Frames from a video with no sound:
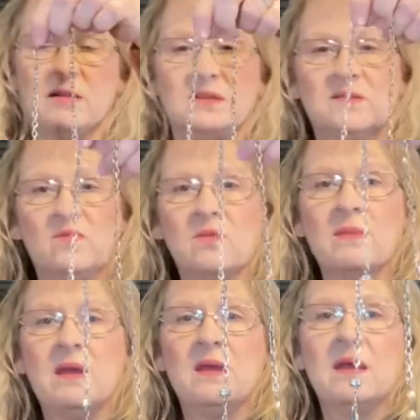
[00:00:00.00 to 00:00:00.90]
necklace for
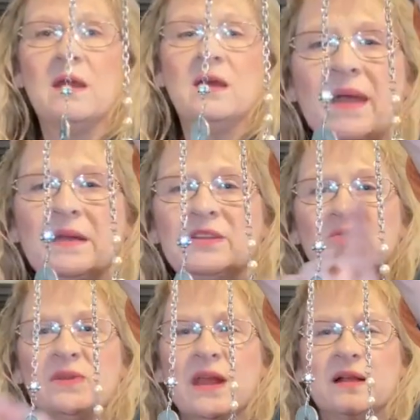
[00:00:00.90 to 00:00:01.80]
me. I made it
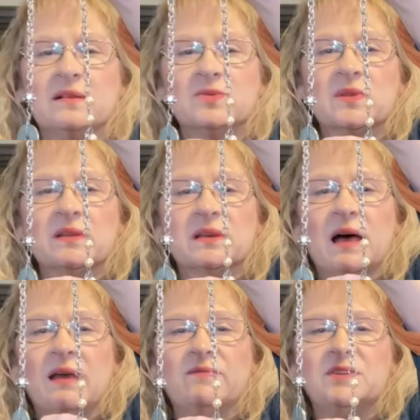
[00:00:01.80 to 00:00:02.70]
into a necklace with a
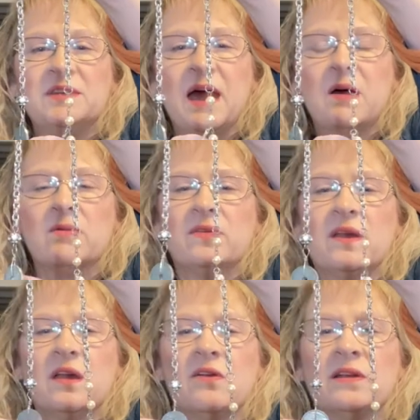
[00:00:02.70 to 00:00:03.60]
little Eiffel Tower
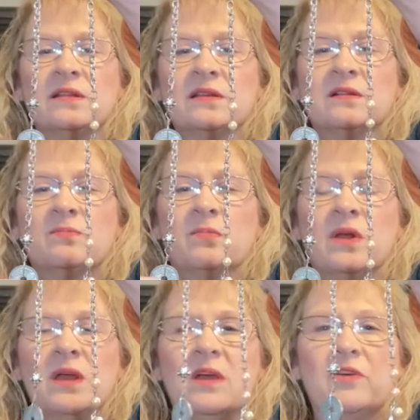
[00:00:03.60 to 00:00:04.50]
there and a little
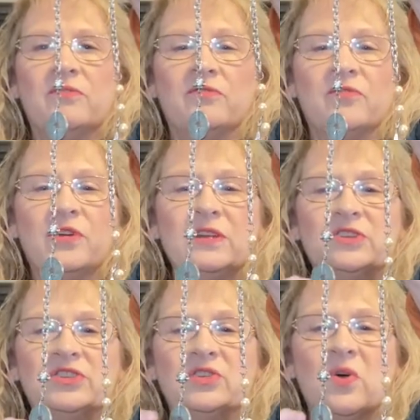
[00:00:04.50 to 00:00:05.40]

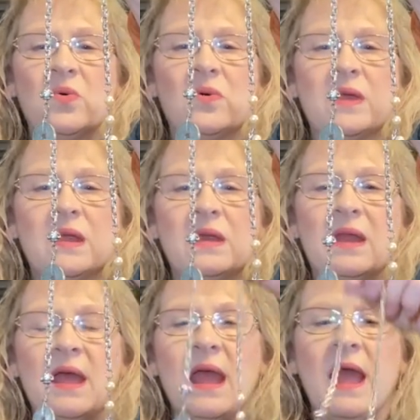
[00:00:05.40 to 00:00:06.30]
French
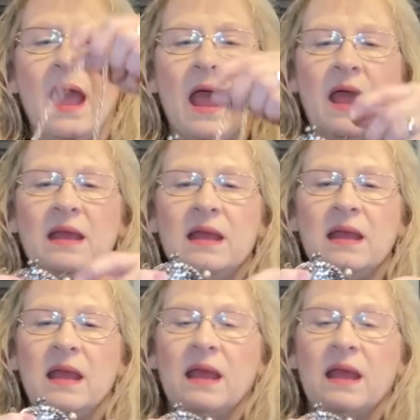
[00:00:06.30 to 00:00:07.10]
coin, and